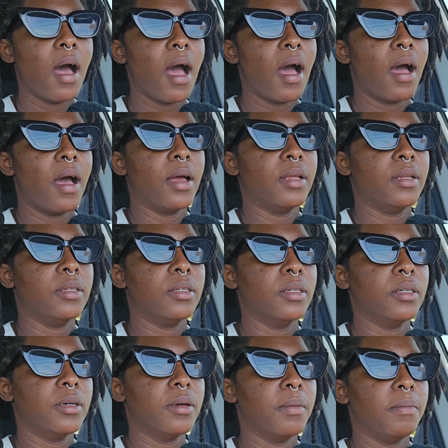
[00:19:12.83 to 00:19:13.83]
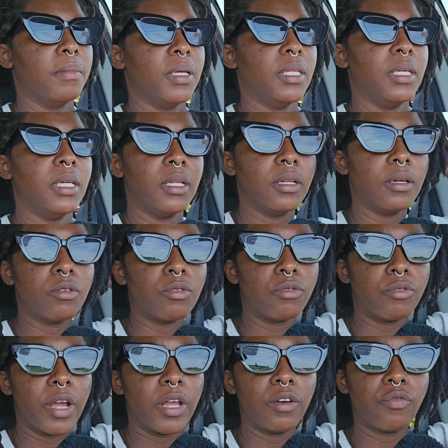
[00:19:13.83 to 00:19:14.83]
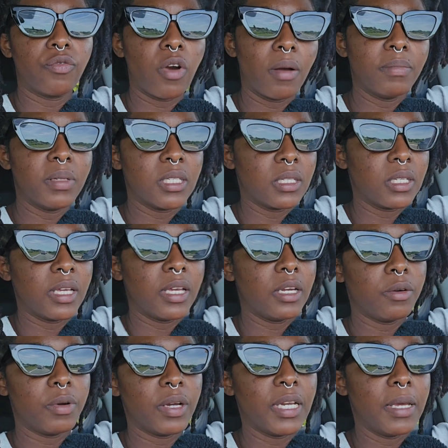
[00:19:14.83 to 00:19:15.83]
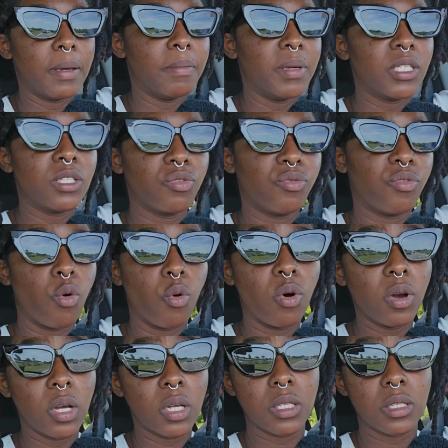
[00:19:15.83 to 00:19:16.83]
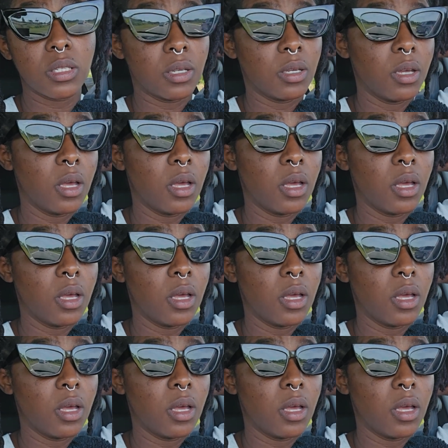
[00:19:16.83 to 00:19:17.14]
and me did rent from this lady when named Miss Folks.